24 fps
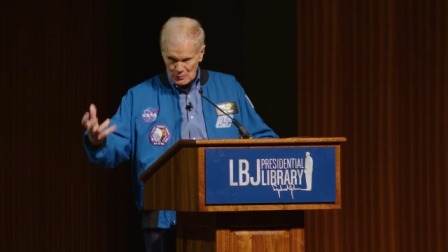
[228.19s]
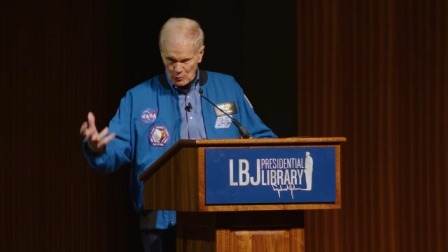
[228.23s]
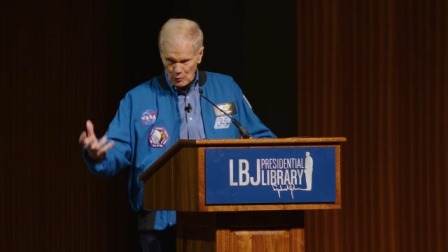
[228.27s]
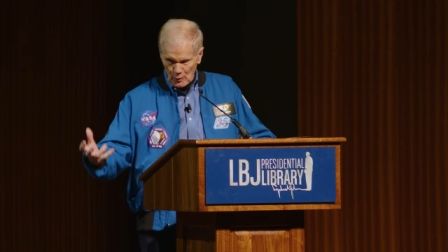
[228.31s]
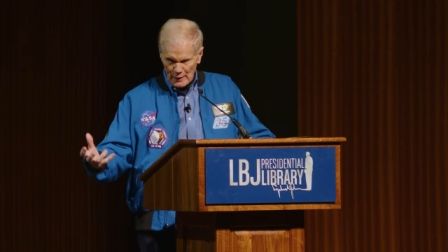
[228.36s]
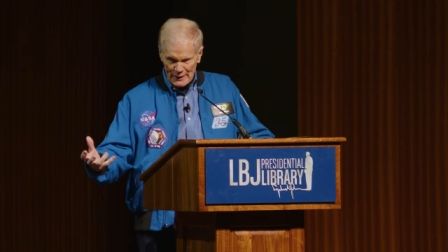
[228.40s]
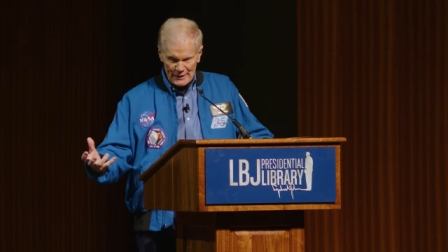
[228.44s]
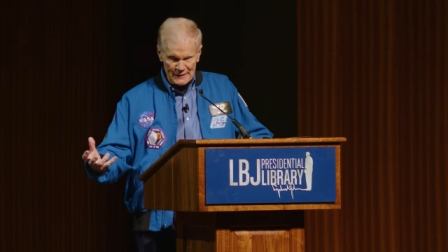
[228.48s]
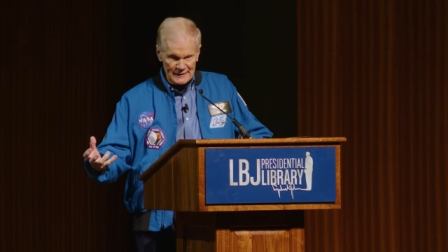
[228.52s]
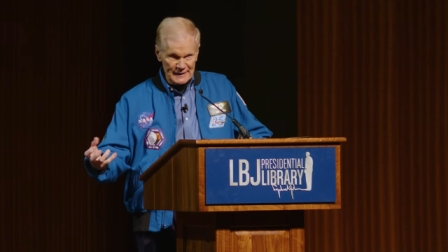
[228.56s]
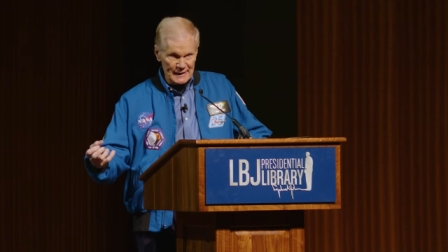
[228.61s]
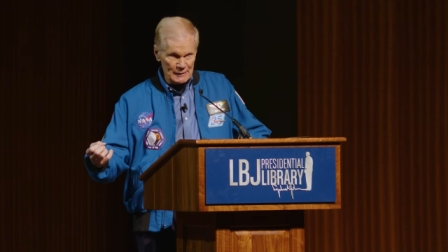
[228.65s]

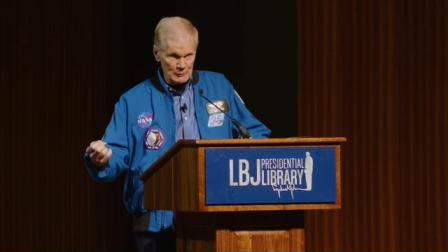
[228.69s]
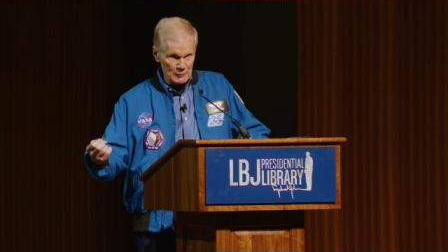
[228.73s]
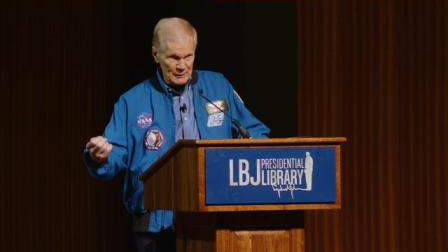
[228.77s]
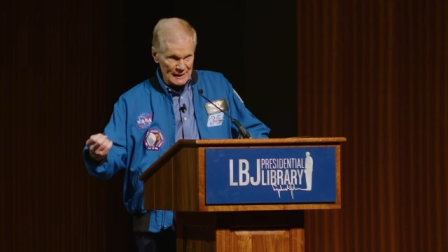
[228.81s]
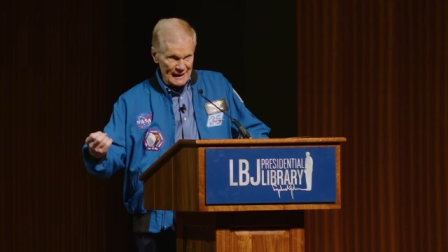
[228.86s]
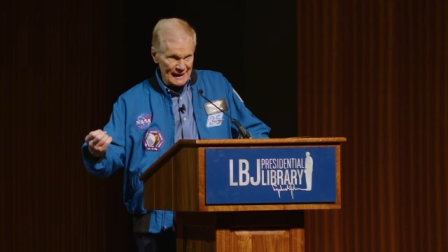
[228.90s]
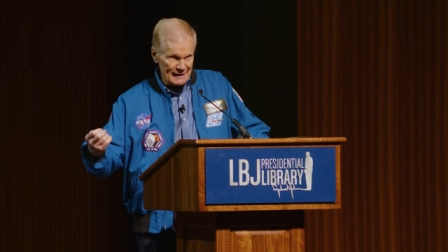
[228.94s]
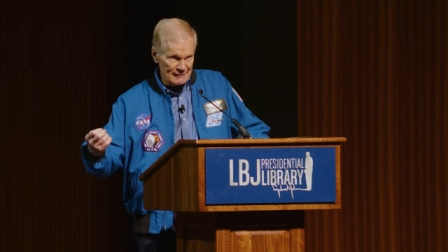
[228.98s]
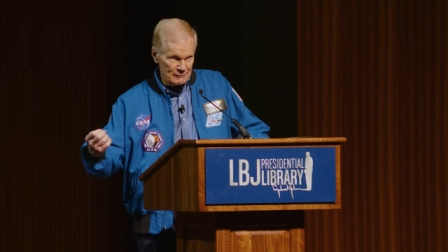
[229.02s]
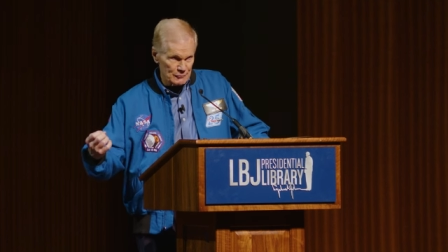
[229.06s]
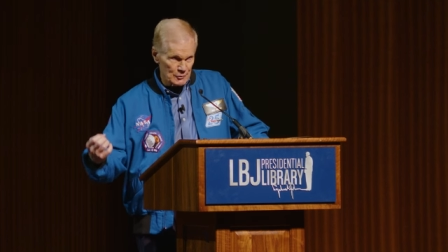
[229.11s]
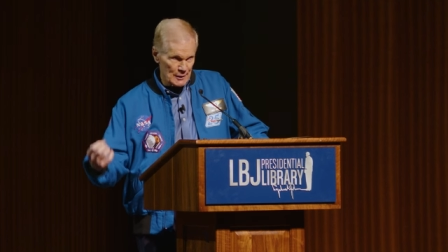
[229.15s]
where they would
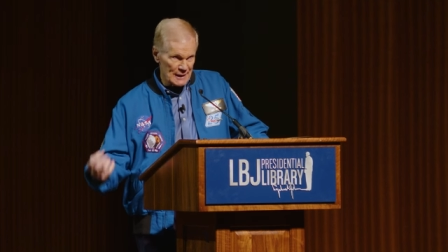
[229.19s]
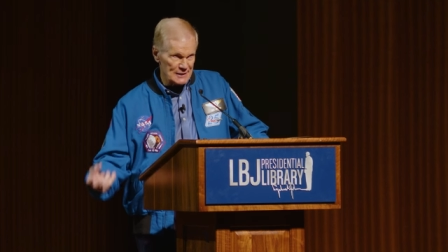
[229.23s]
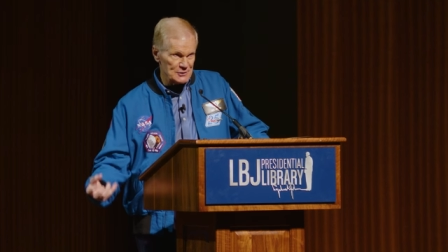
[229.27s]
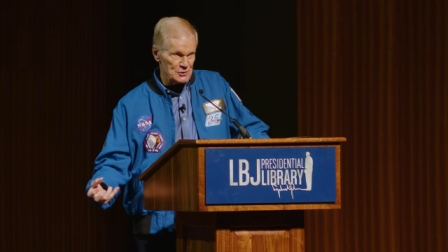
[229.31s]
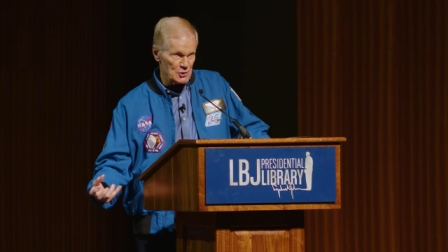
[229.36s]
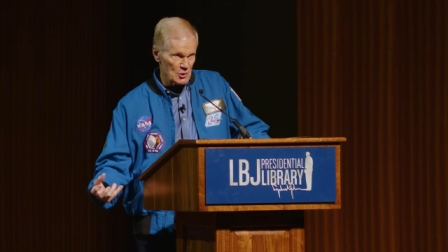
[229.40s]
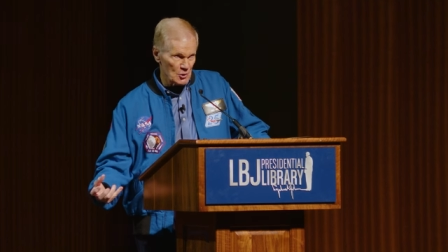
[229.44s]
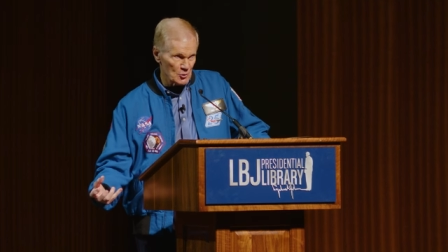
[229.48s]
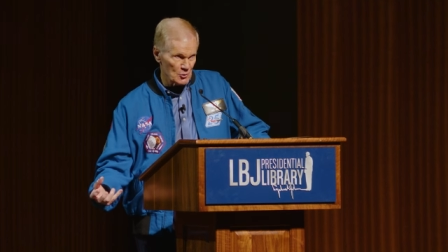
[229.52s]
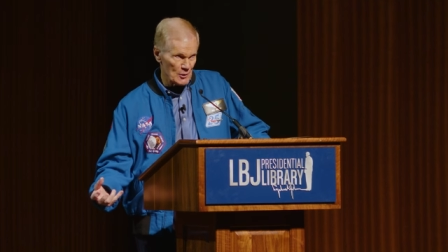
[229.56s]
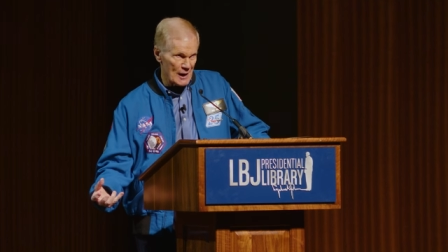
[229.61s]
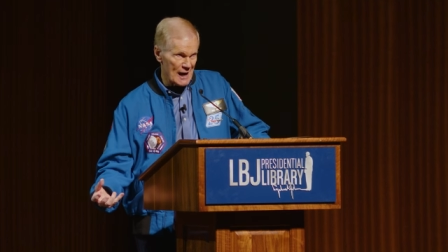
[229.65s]
have
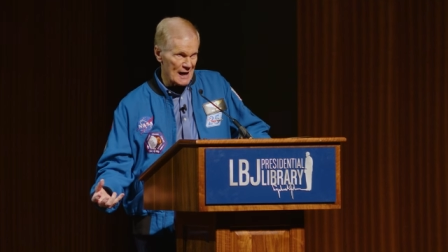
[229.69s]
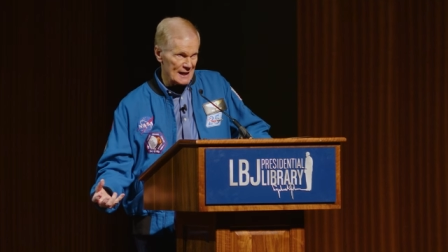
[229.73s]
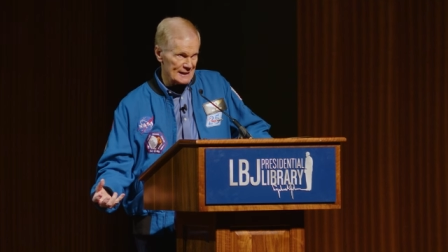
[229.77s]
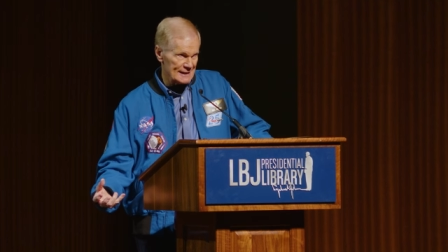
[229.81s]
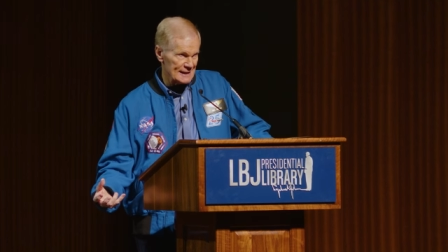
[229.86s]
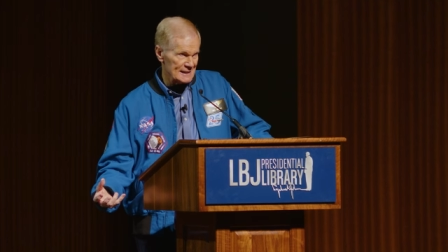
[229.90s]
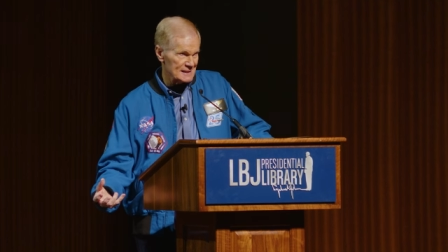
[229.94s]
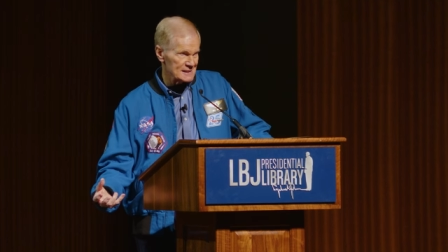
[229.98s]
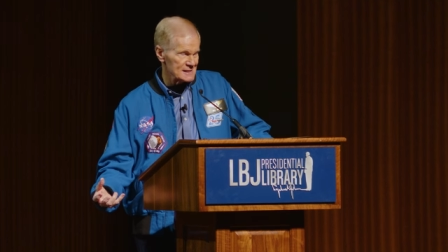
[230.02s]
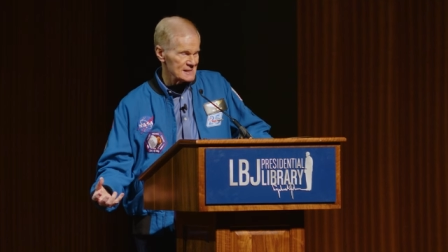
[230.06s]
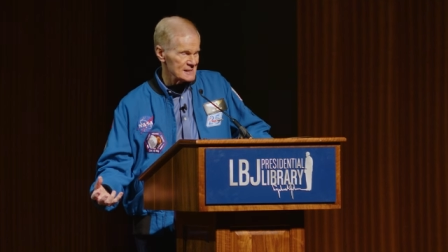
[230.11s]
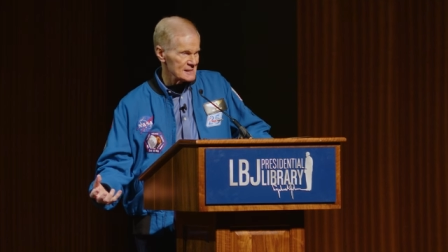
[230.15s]
retro
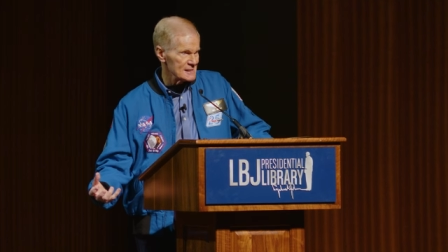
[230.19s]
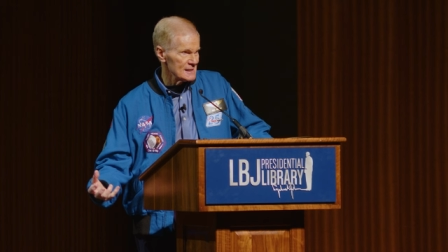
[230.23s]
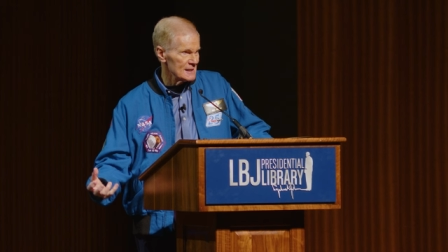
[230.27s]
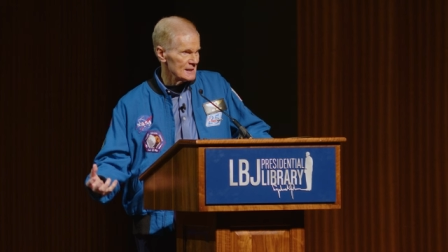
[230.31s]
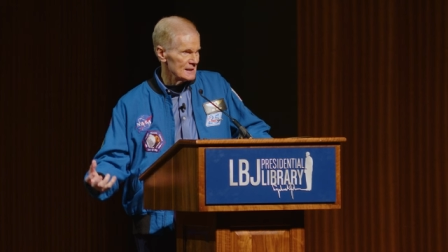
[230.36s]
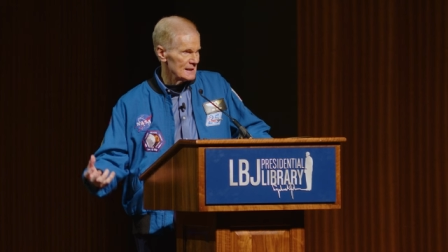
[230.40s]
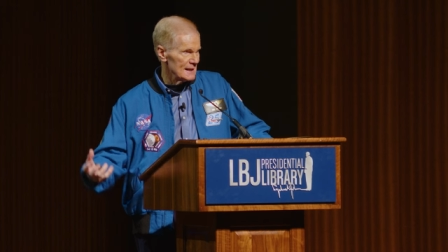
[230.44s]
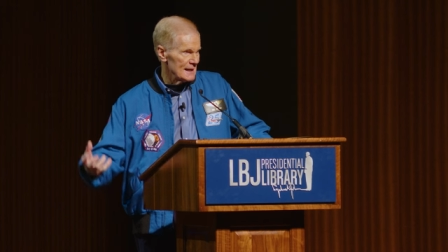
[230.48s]
rockets